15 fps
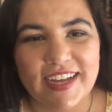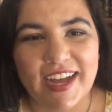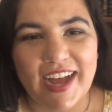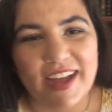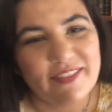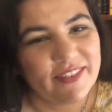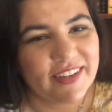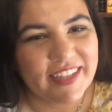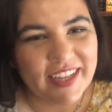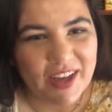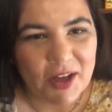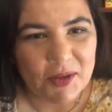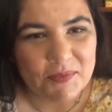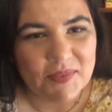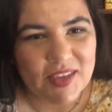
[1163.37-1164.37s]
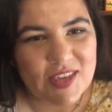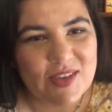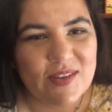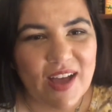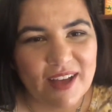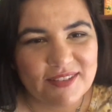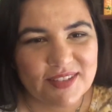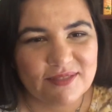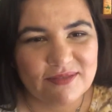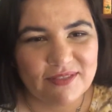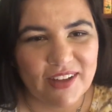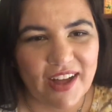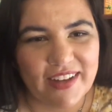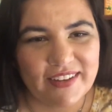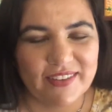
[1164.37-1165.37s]
I really hope that you have some
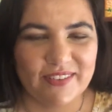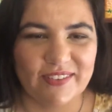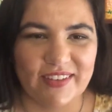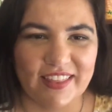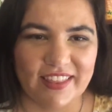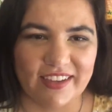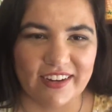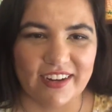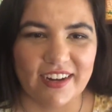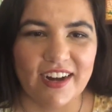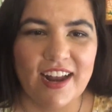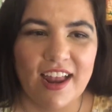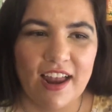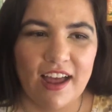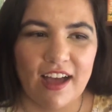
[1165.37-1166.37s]
fun with your